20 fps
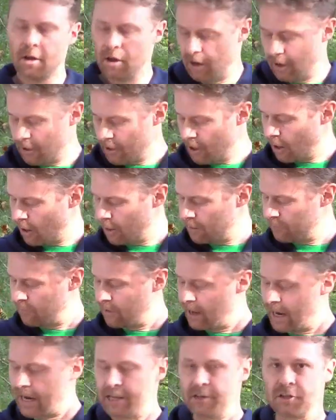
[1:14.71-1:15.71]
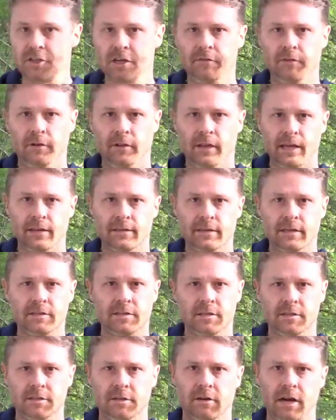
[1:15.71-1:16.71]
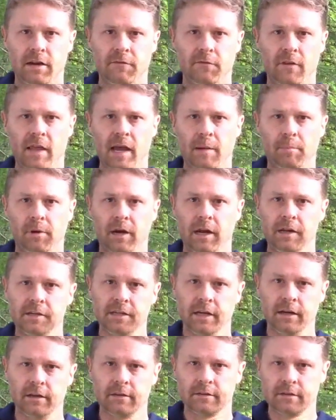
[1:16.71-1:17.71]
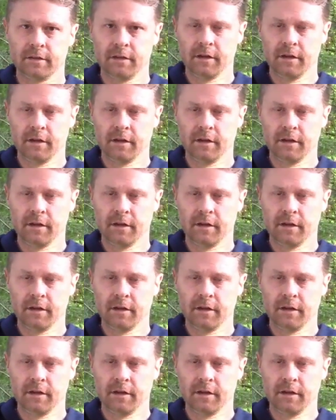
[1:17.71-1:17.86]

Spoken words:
a garden variety shovel like this is great for that project.